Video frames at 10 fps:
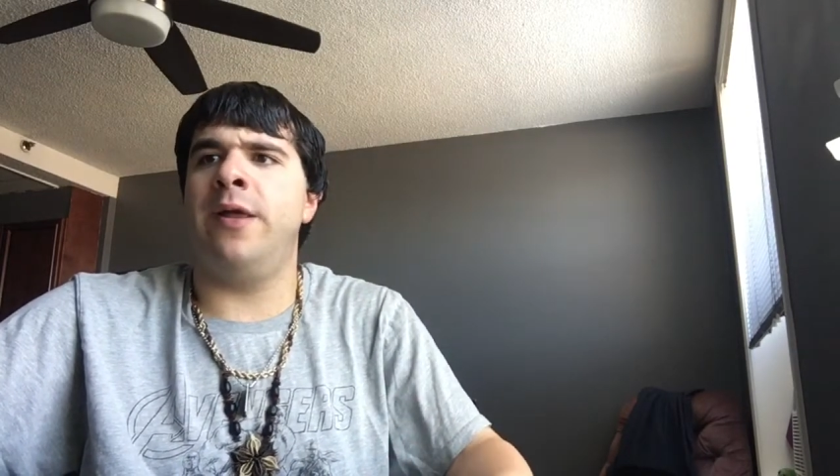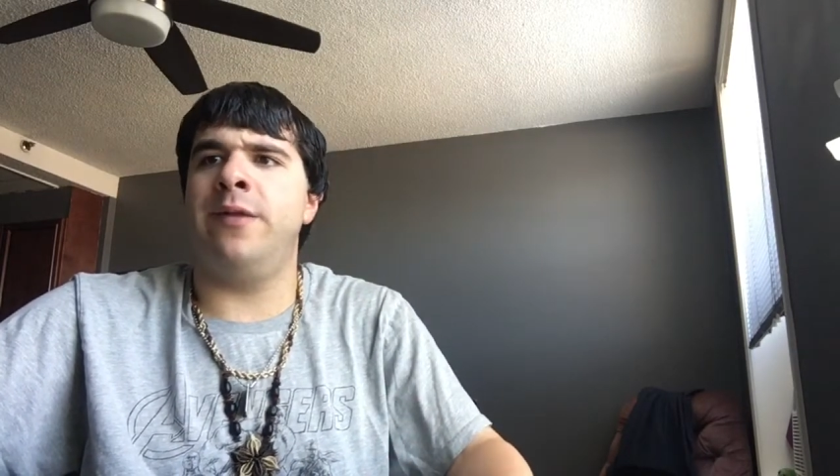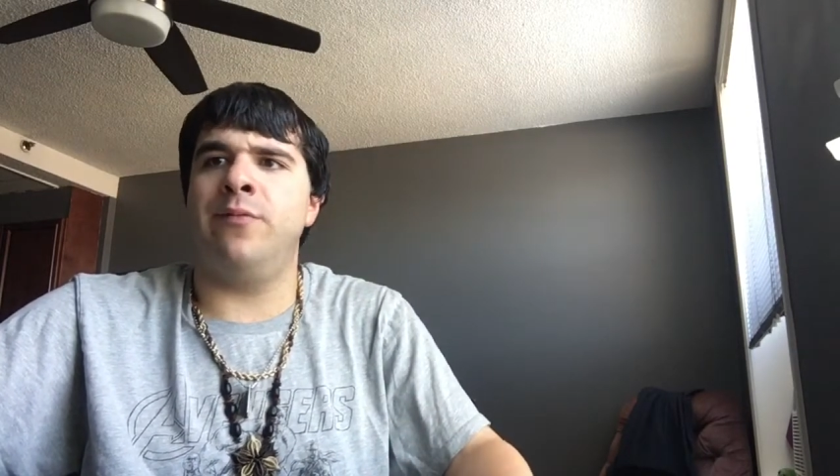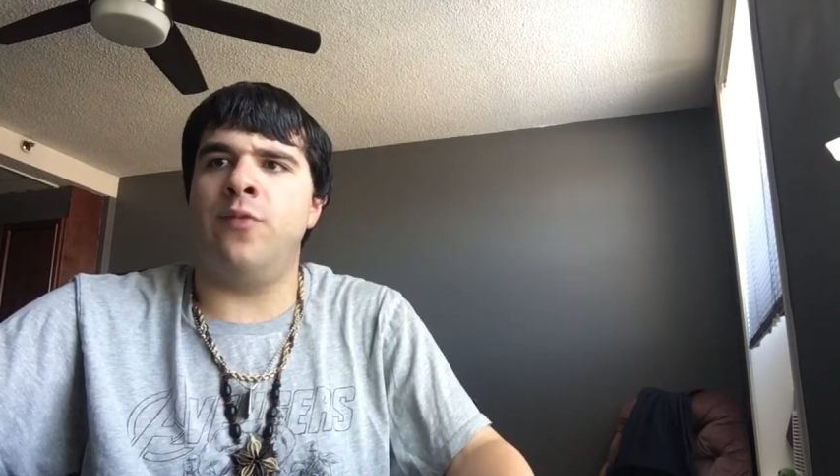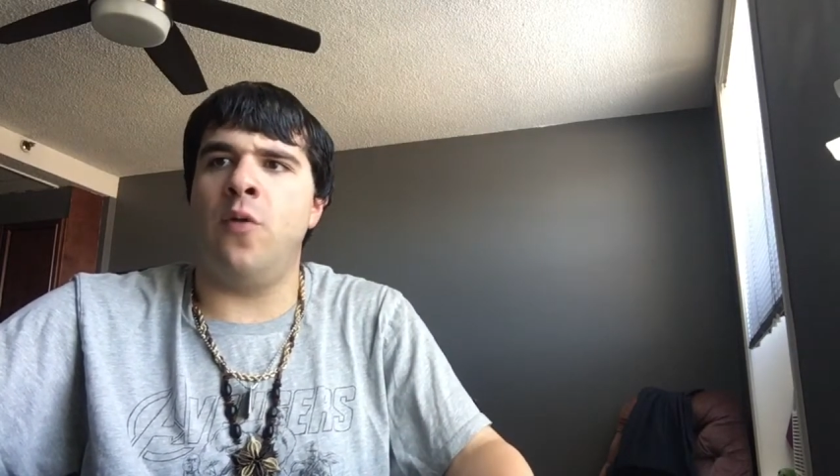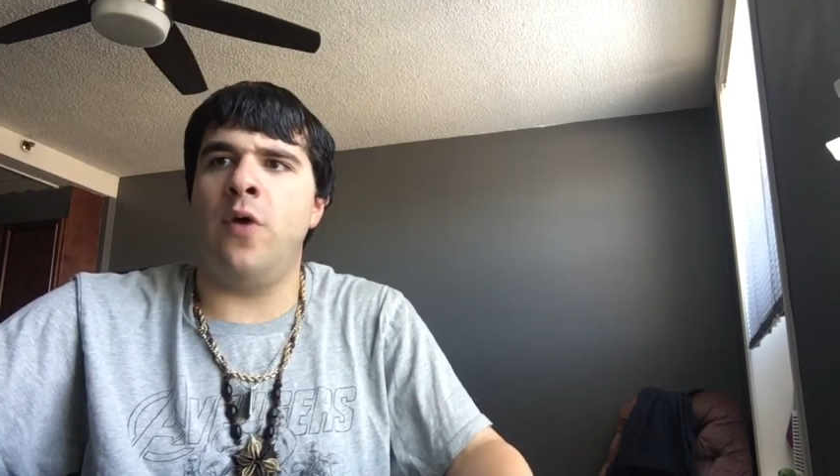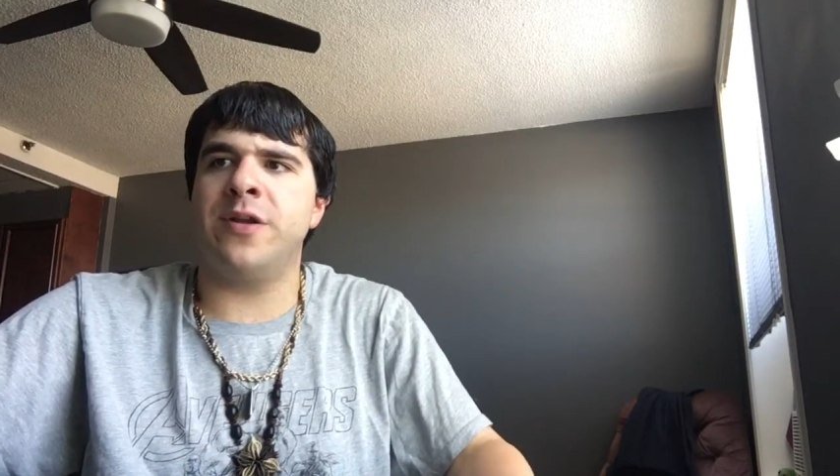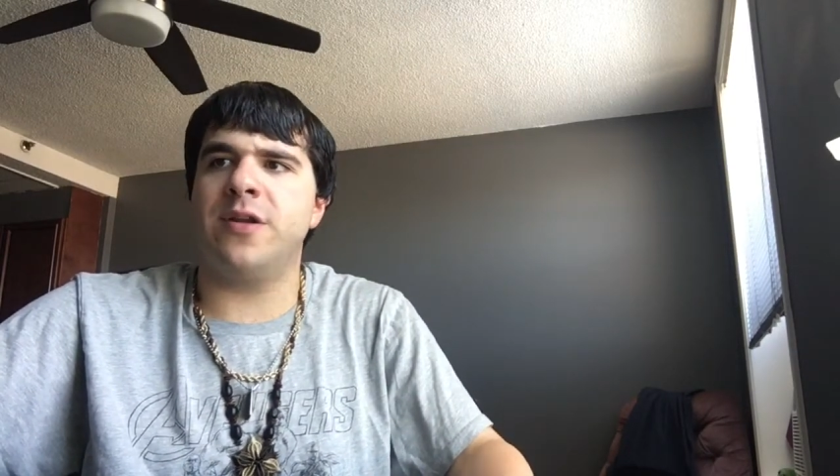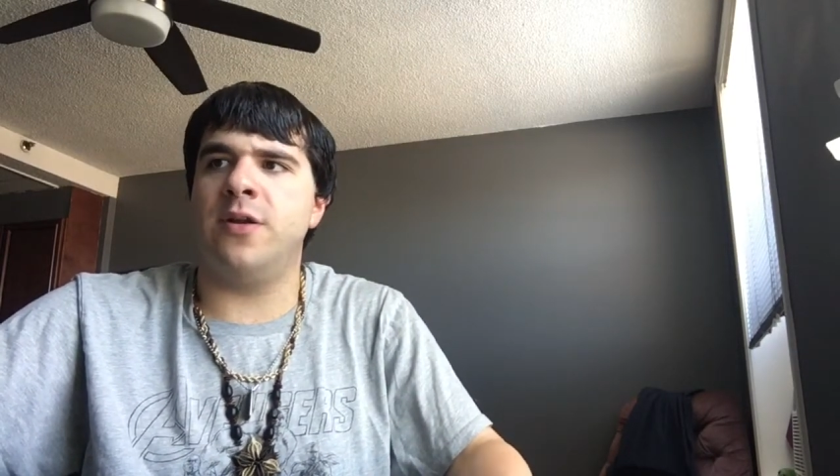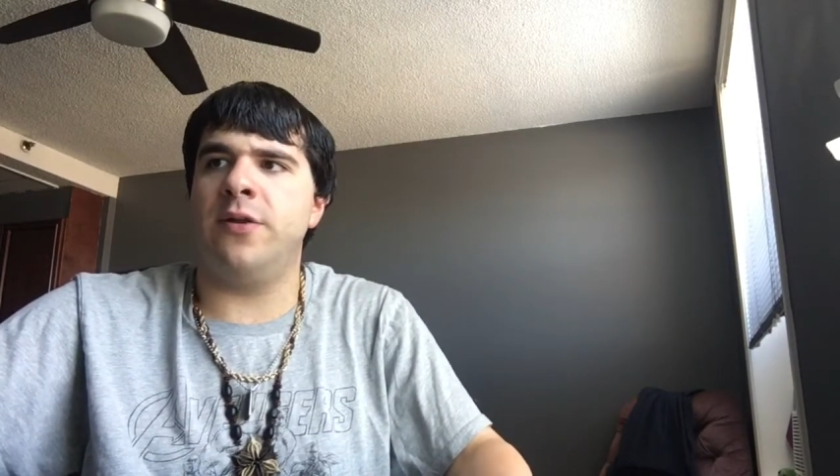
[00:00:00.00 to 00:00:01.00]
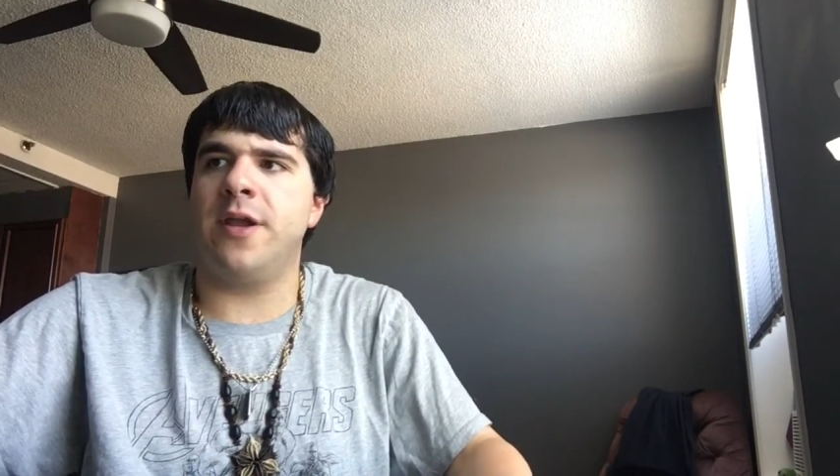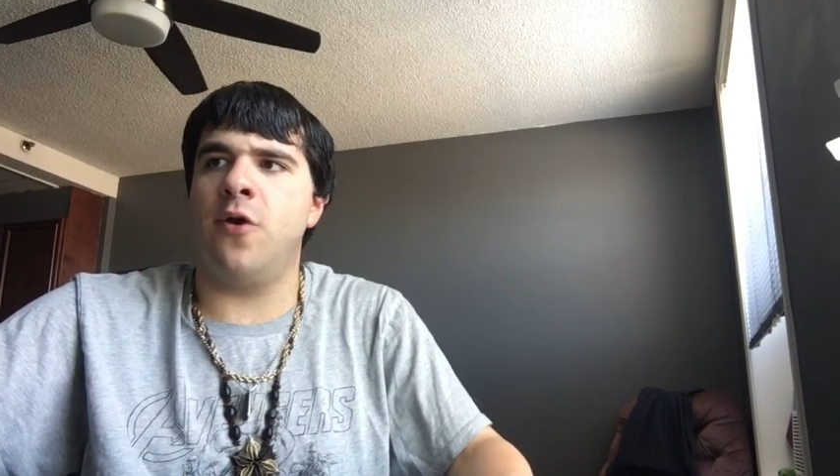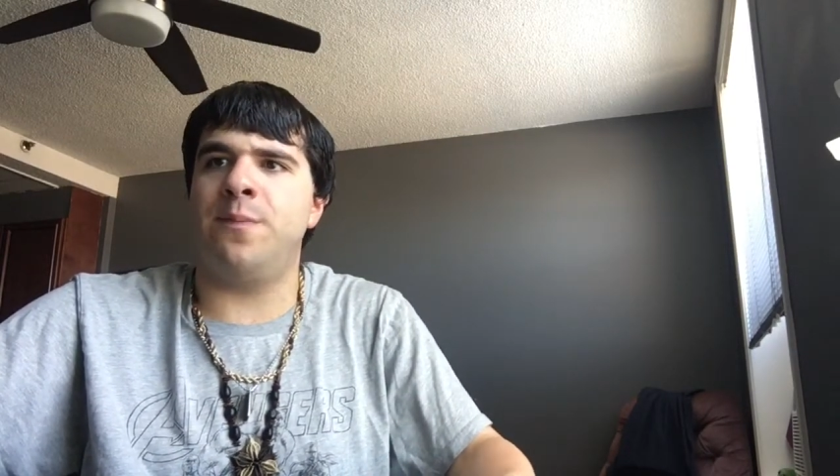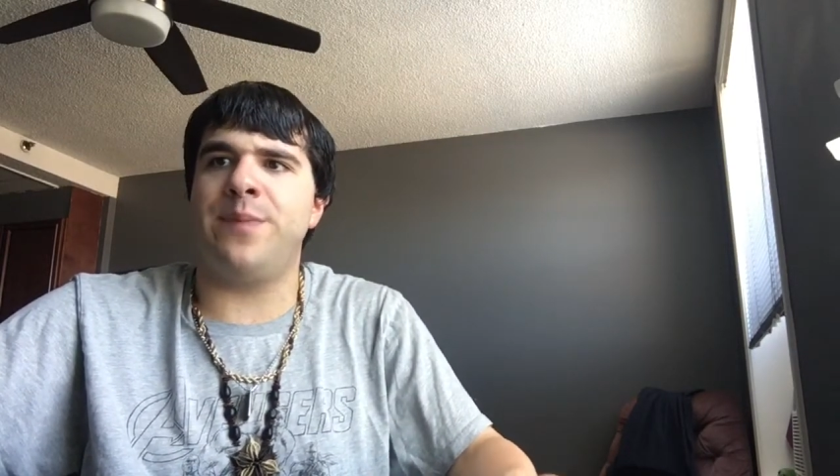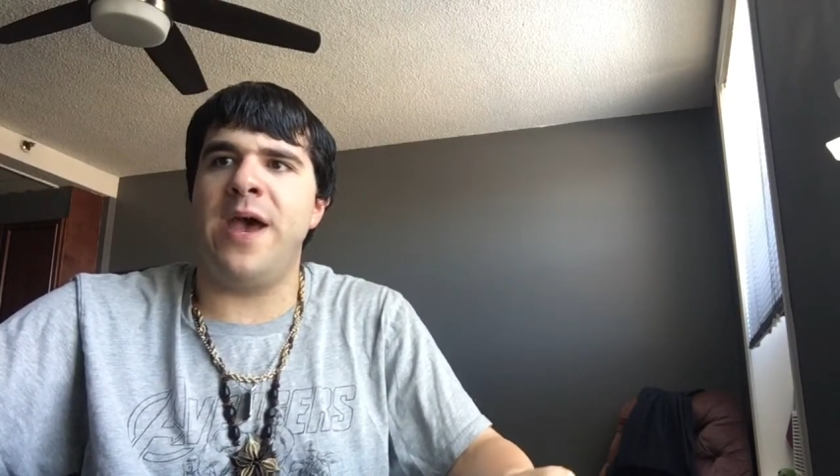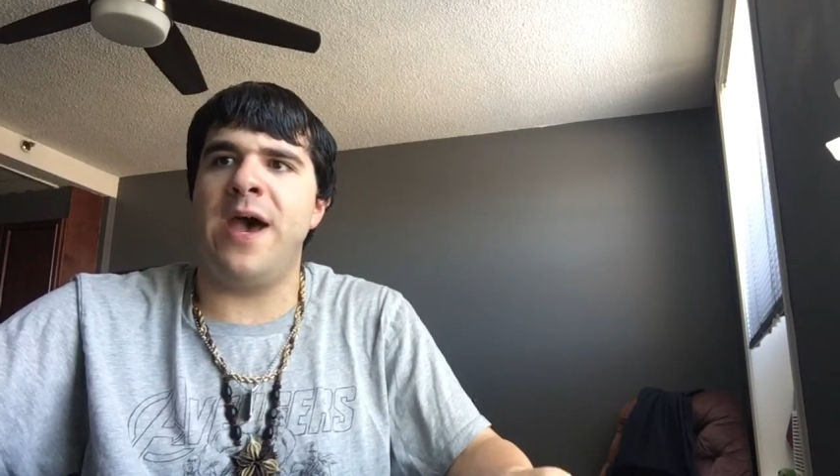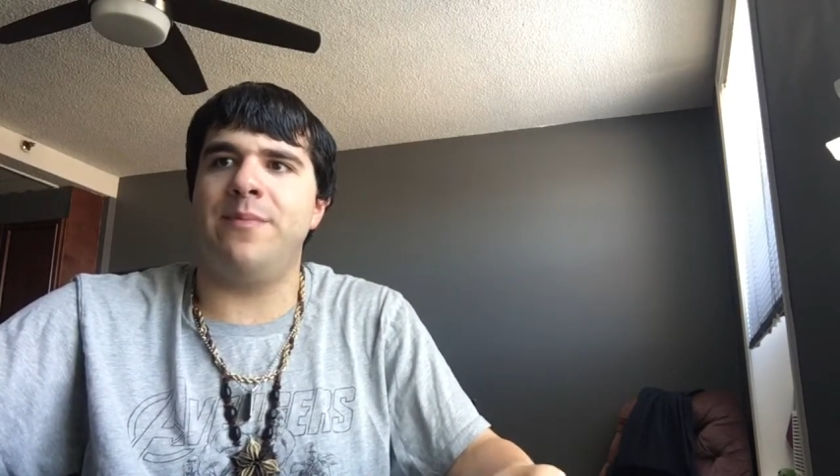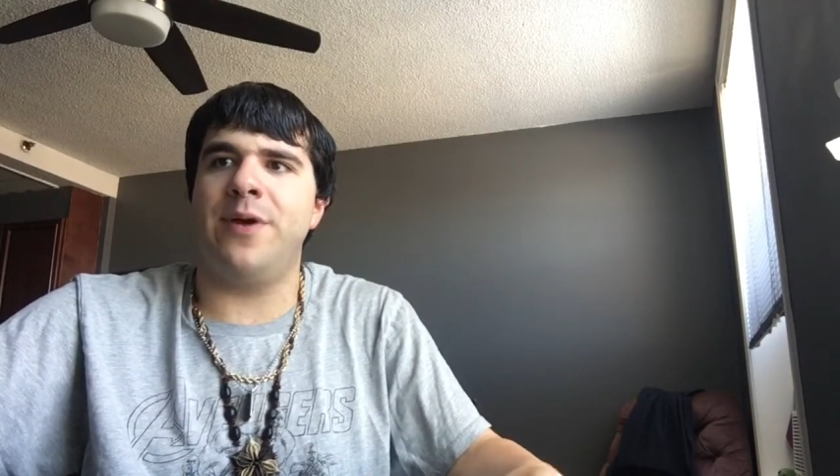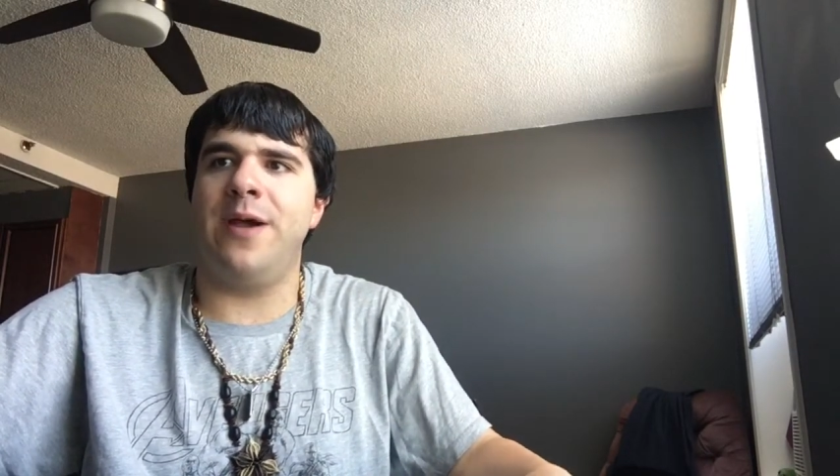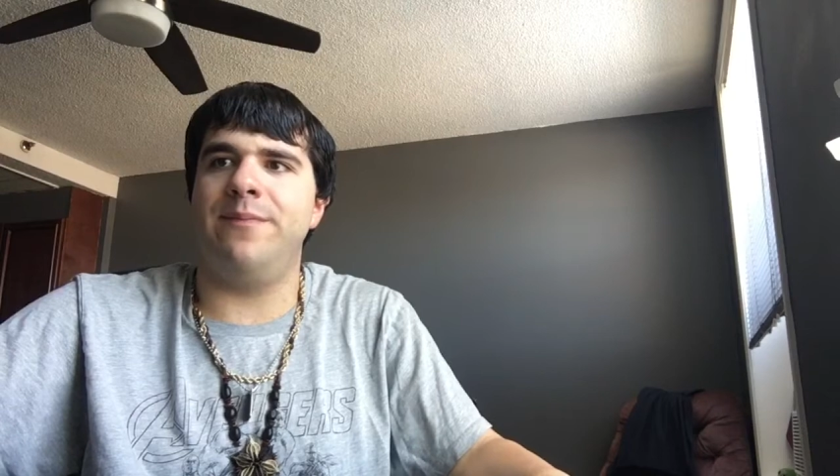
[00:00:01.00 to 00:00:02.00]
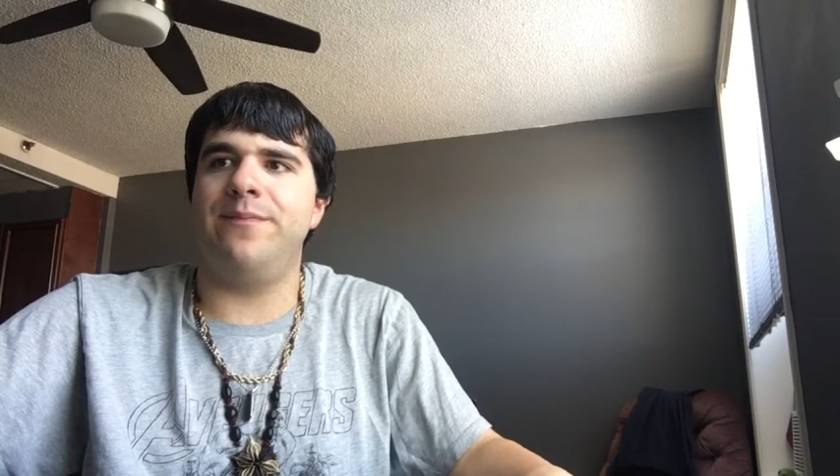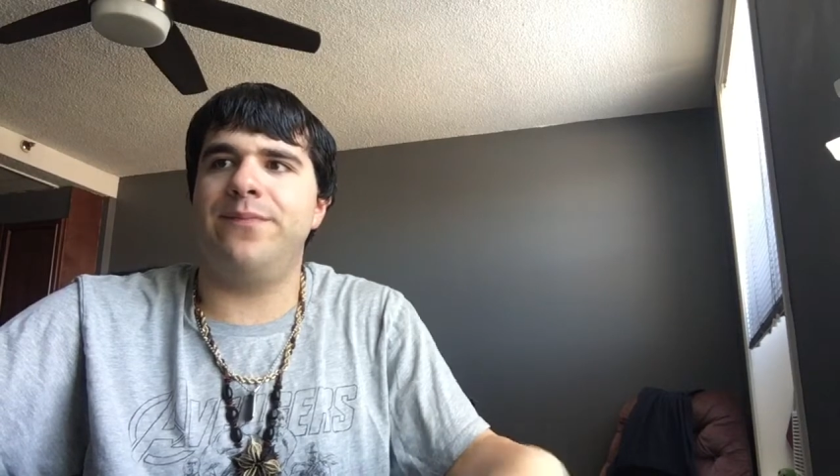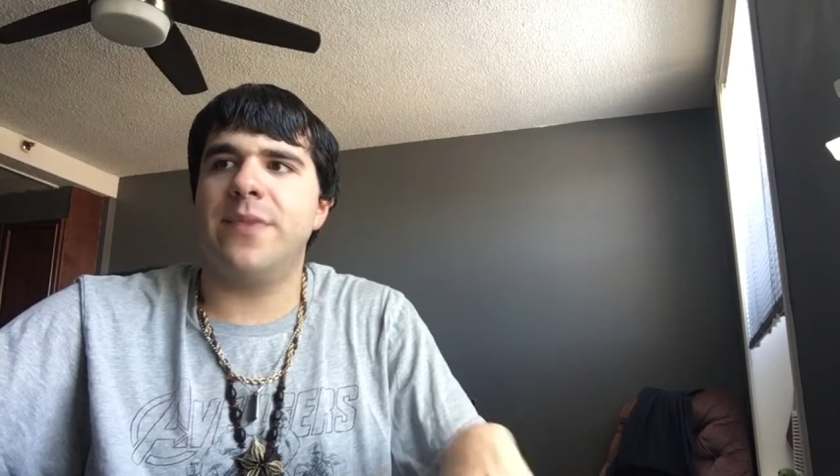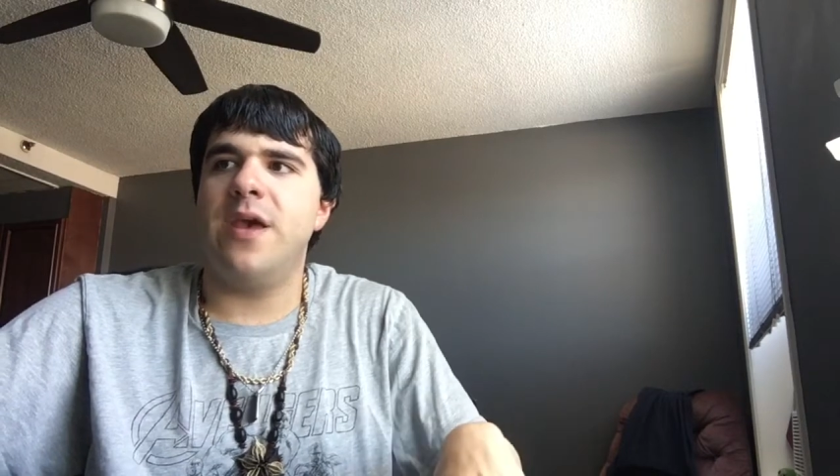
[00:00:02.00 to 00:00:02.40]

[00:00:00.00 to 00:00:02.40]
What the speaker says: and well, one can only hope that, but